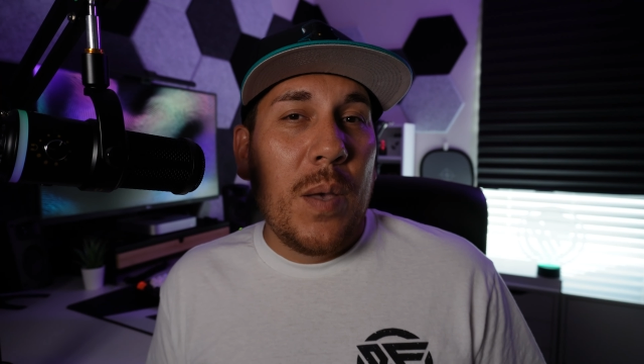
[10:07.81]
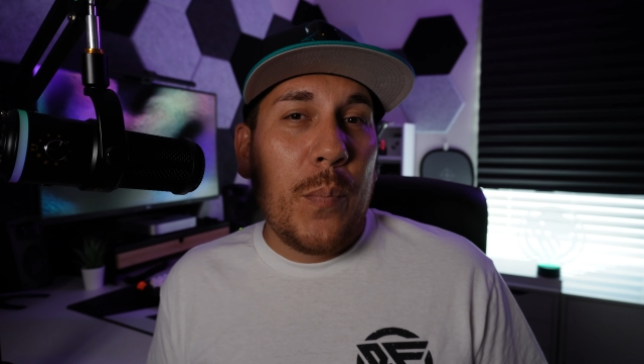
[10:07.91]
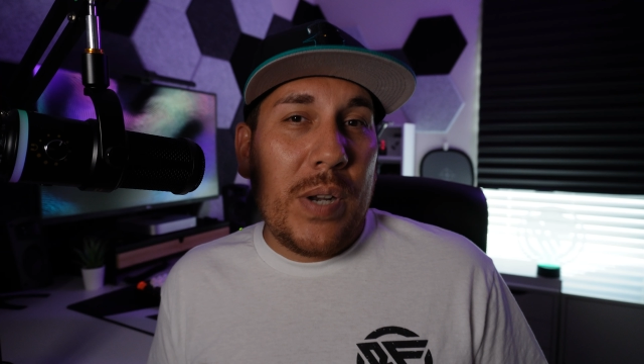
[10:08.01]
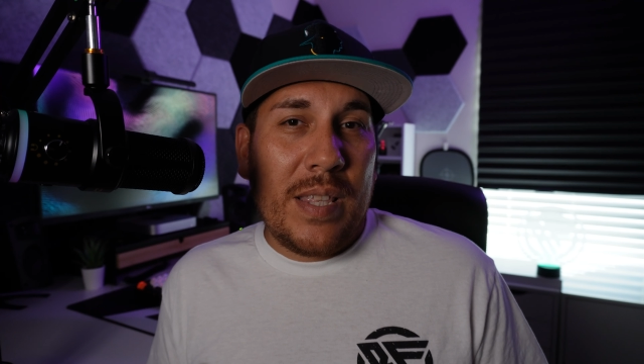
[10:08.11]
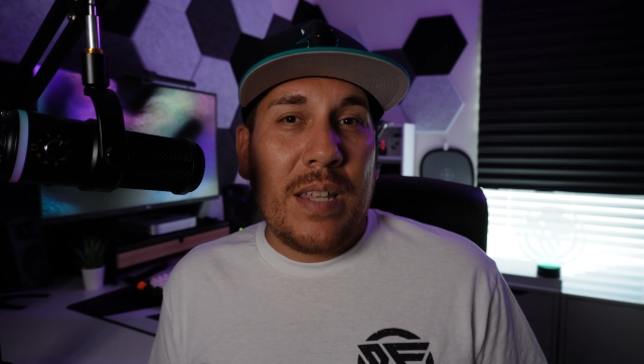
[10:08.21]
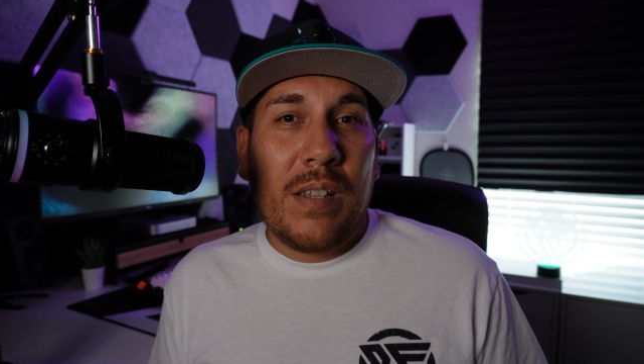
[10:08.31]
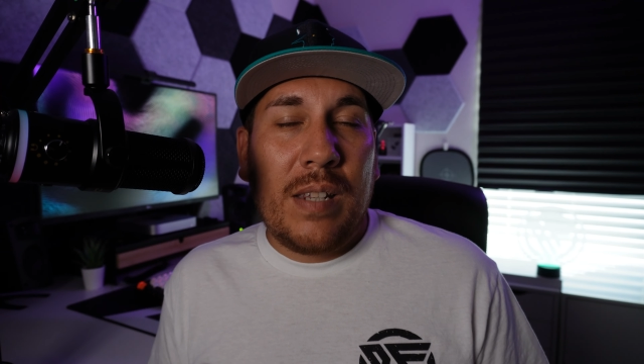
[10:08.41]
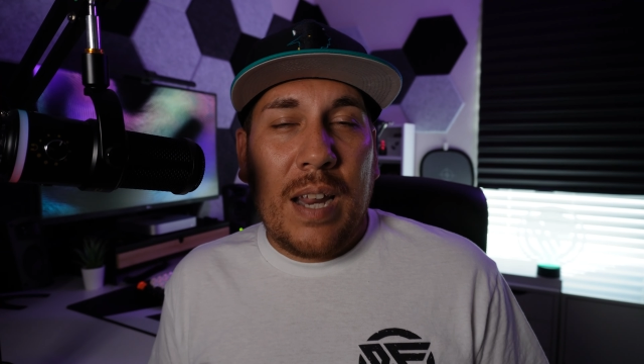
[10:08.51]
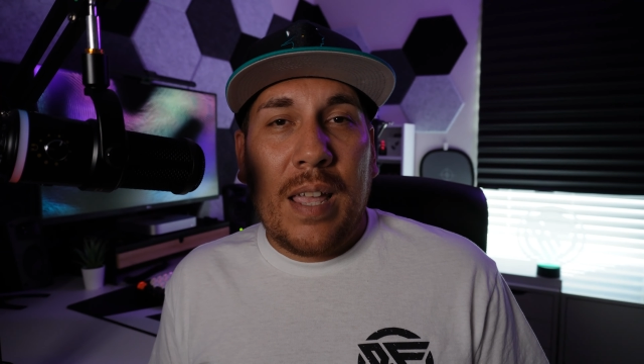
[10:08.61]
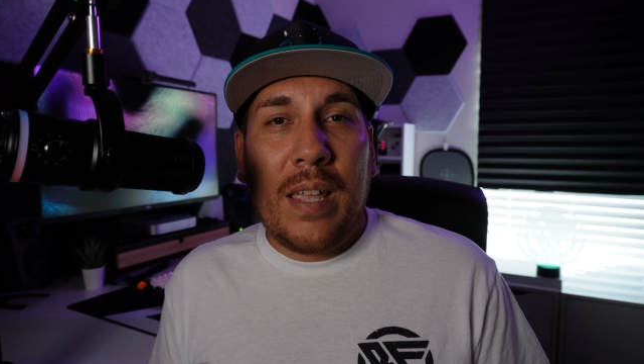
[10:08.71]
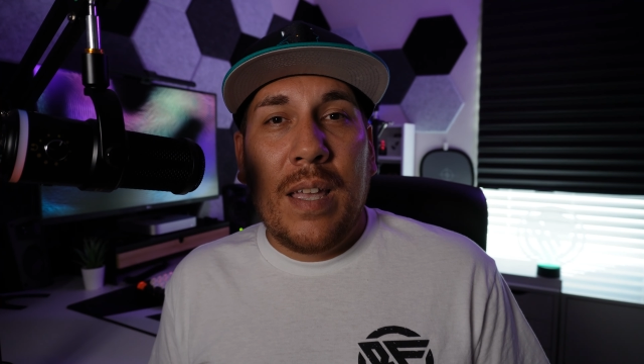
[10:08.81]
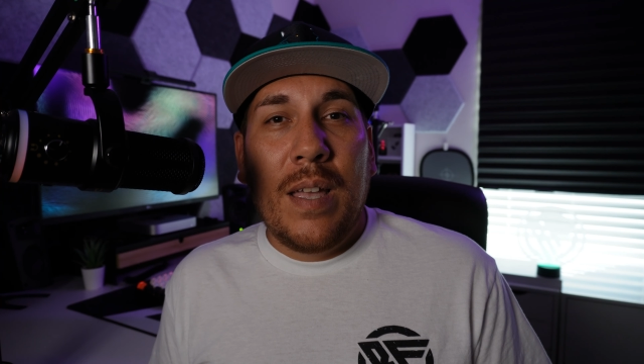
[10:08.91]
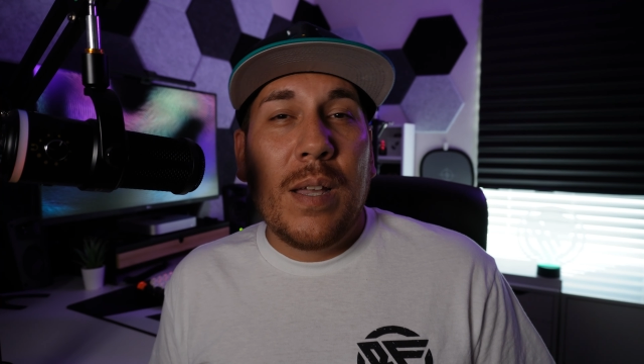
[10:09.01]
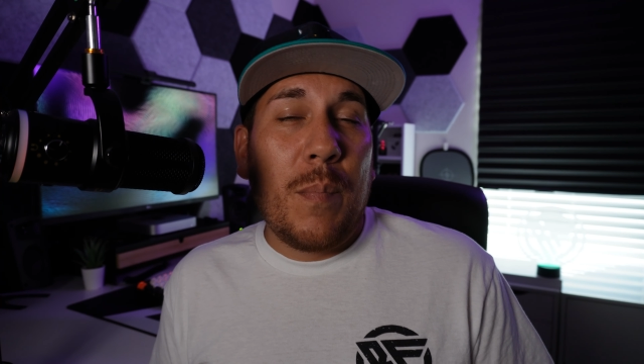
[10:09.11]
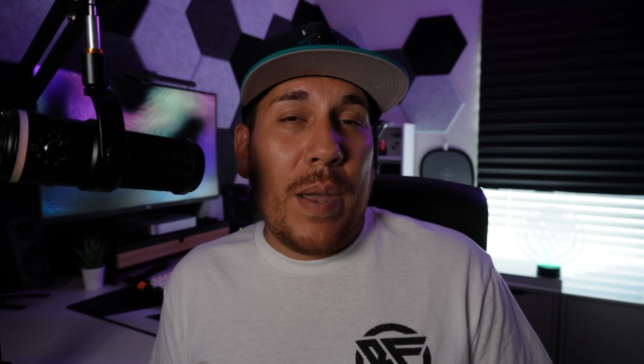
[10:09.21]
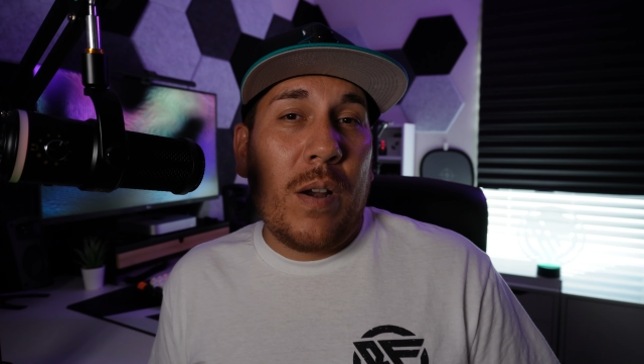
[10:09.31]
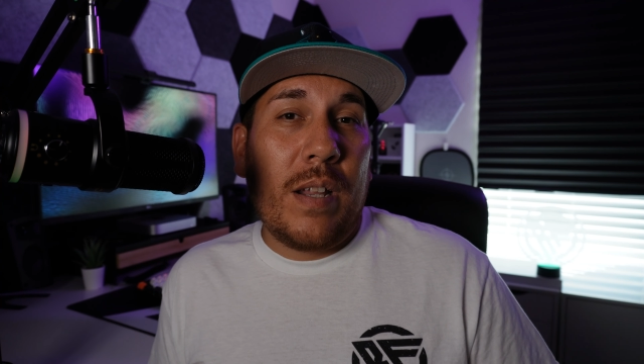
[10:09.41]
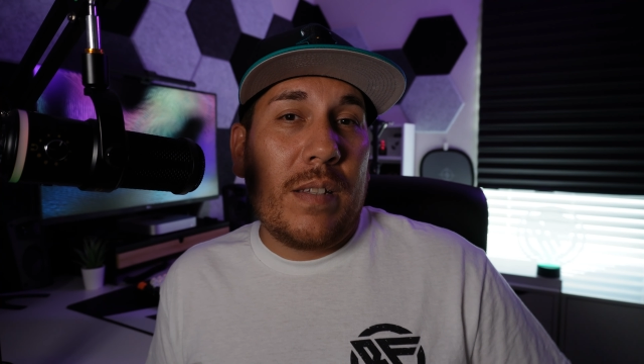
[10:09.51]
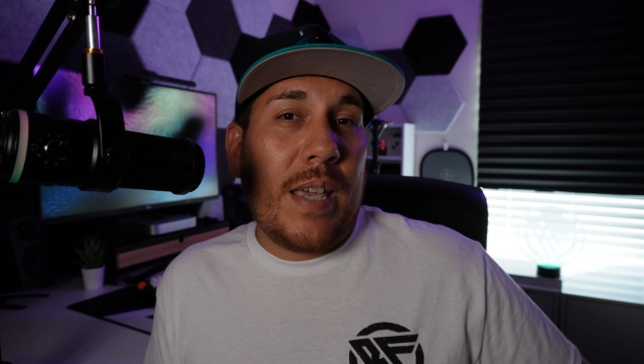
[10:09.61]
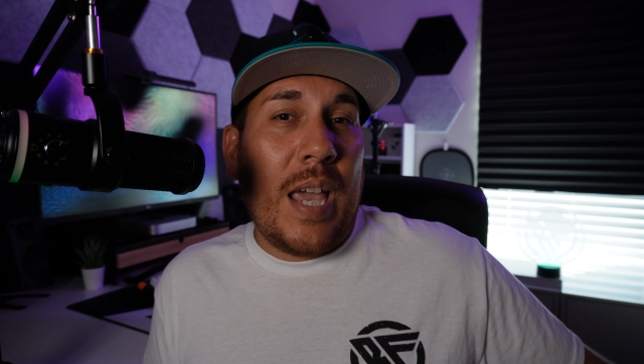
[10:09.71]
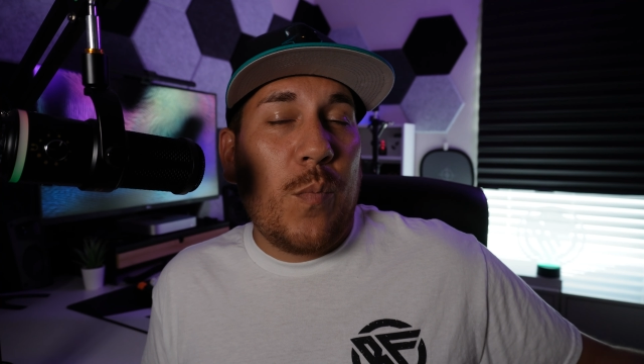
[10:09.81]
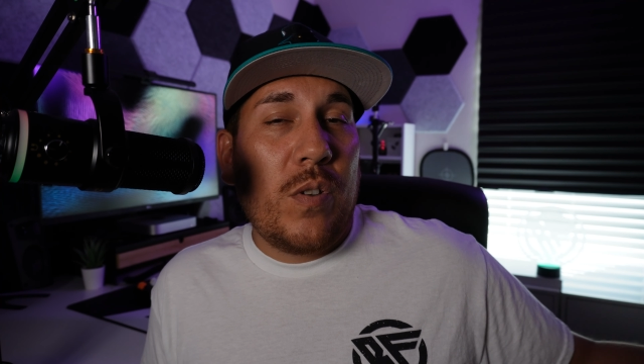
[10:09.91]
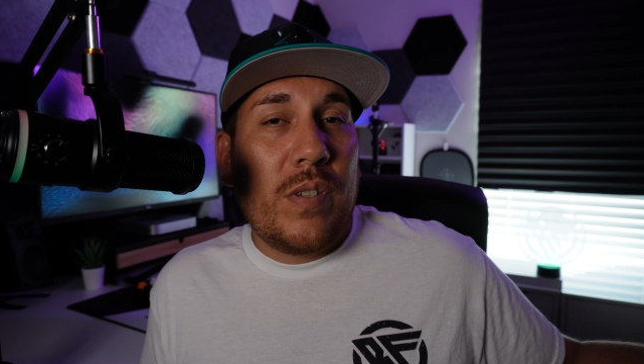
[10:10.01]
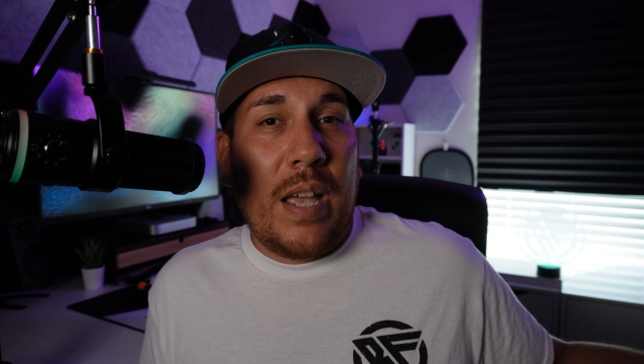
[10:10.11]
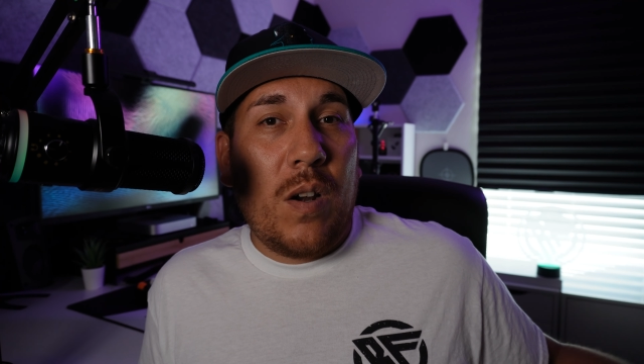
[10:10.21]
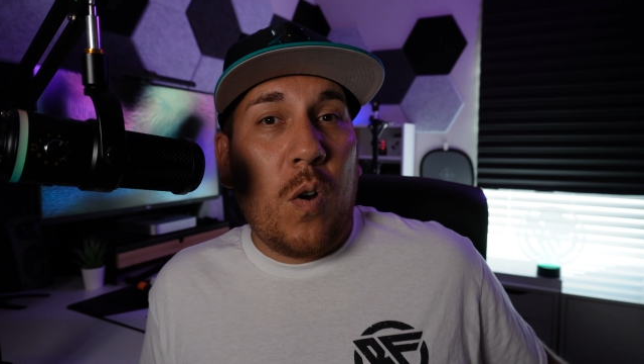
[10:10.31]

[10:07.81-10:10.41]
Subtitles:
but at the end of the day, comparing it to cameras that